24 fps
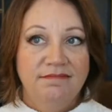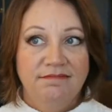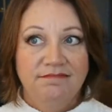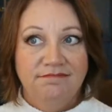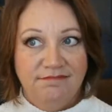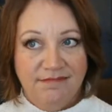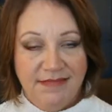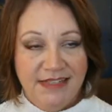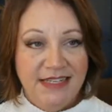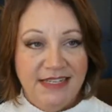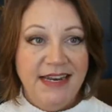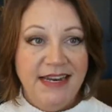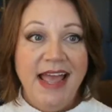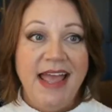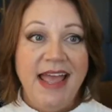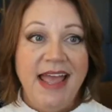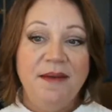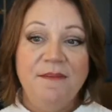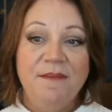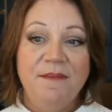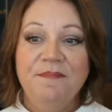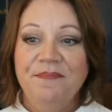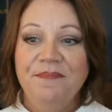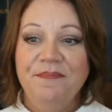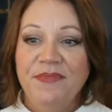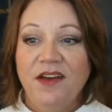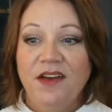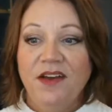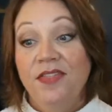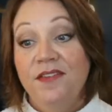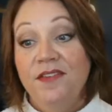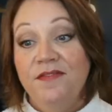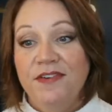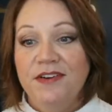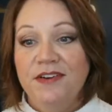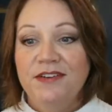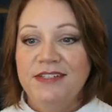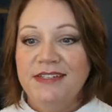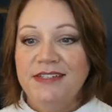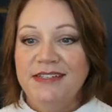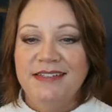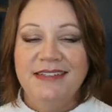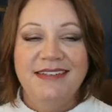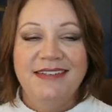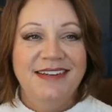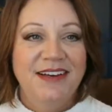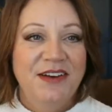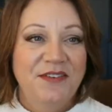today on the
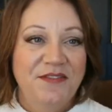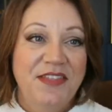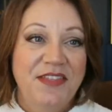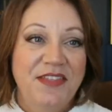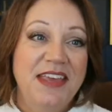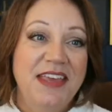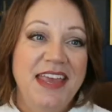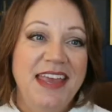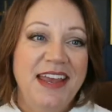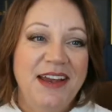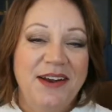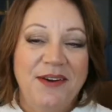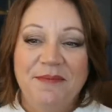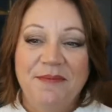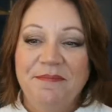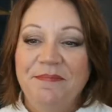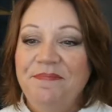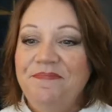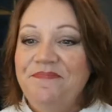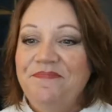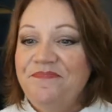first of the year.